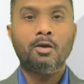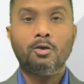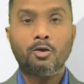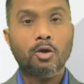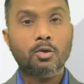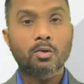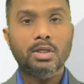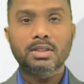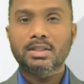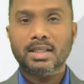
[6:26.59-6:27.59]
Not
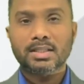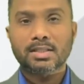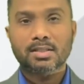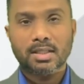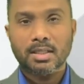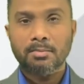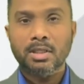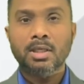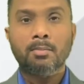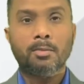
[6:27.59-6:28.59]
only the thesis
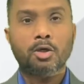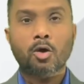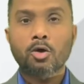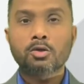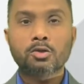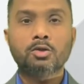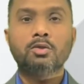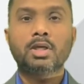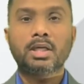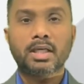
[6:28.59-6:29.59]
statement, but also
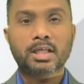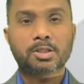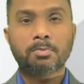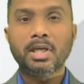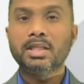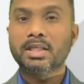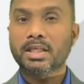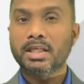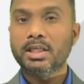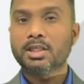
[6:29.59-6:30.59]
you can explain the
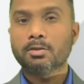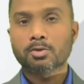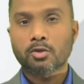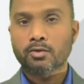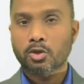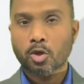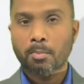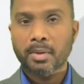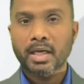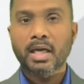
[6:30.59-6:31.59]
key terms of the
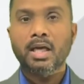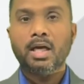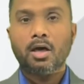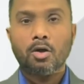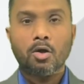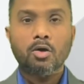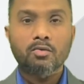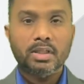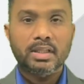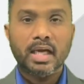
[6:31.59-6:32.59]
topic. Along
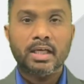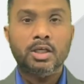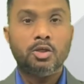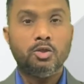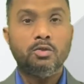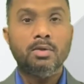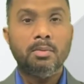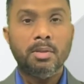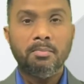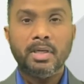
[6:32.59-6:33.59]
with that, you will
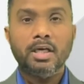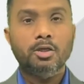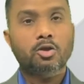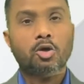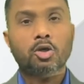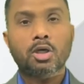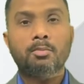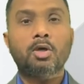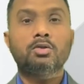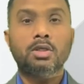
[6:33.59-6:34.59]
be mainly talking
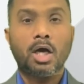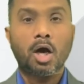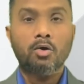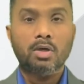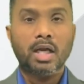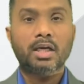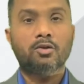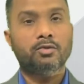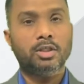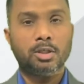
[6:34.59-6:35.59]
about the outline
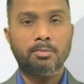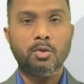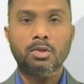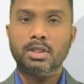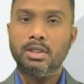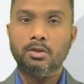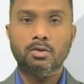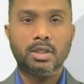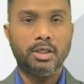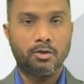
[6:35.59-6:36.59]
of the report in your
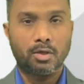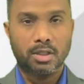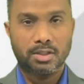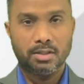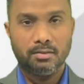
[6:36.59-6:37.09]
introduction.